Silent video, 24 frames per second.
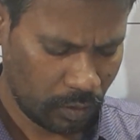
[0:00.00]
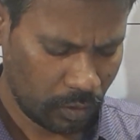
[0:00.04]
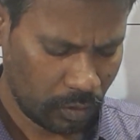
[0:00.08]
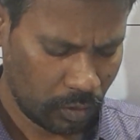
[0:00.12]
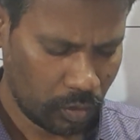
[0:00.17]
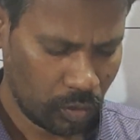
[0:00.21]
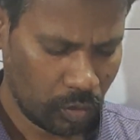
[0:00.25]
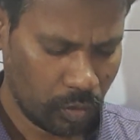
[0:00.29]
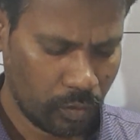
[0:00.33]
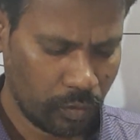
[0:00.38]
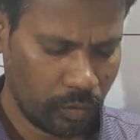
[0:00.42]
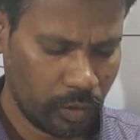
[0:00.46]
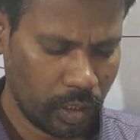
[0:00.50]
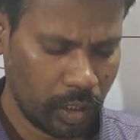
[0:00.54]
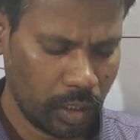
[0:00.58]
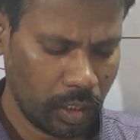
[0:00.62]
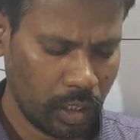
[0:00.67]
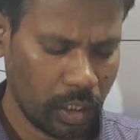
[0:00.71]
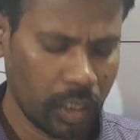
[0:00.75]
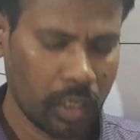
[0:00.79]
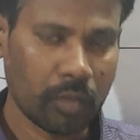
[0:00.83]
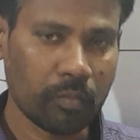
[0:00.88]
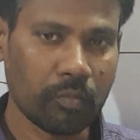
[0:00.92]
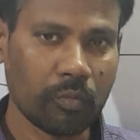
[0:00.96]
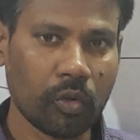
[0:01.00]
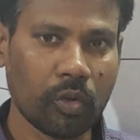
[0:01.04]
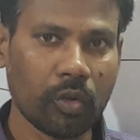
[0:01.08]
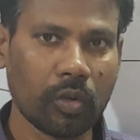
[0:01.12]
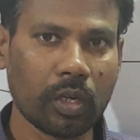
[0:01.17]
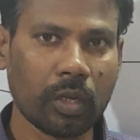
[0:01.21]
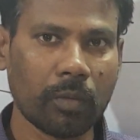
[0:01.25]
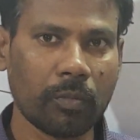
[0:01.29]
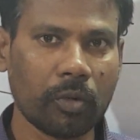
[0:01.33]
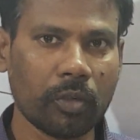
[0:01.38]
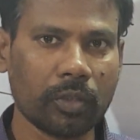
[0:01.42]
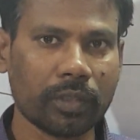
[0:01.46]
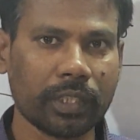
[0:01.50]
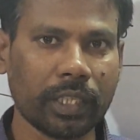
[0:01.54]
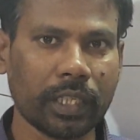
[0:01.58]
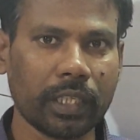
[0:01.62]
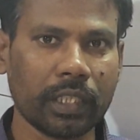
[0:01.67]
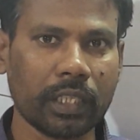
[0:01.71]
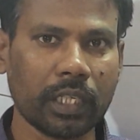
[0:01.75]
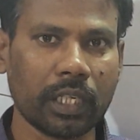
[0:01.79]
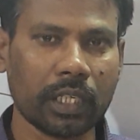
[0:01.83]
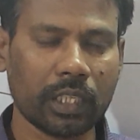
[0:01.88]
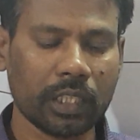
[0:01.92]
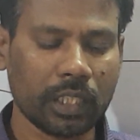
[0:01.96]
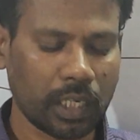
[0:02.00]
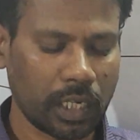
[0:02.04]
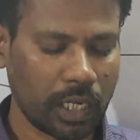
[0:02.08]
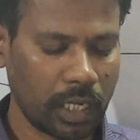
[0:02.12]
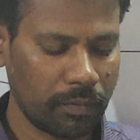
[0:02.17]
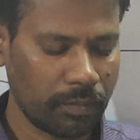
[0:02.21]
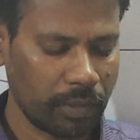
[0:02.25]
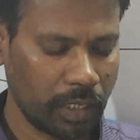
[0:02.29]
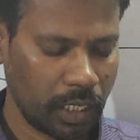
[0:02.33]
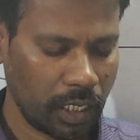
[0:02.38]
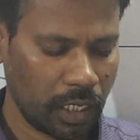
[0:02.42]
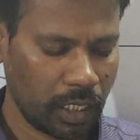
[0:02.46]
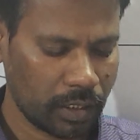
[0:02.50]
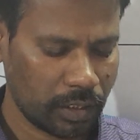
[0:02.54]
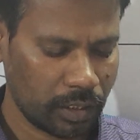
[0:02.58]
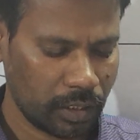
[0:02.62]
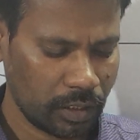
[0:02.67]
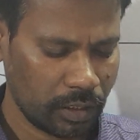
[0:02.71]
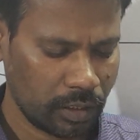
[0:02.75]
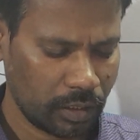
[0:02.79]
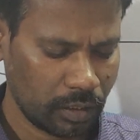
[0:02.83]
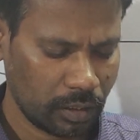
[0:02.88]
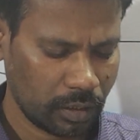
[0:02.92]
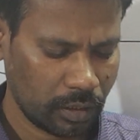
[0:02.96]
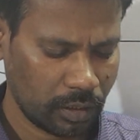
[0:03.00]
so we'll learn more about sector in the coming classes.